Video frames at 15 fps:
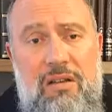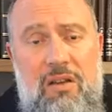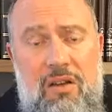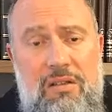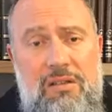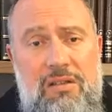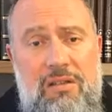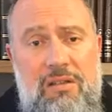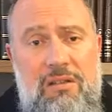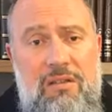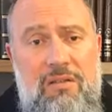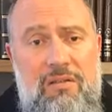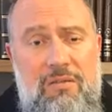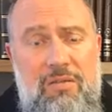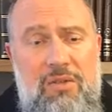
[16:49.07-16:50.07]
consonant
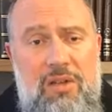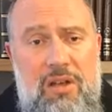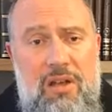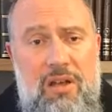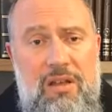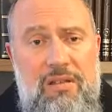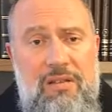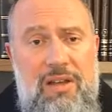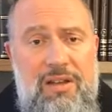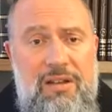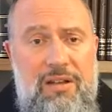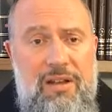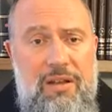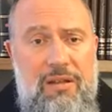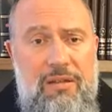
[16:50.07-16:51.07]
of the word ahad at
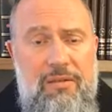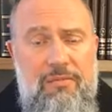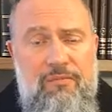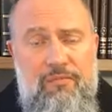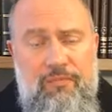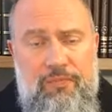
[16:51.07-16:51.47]
length.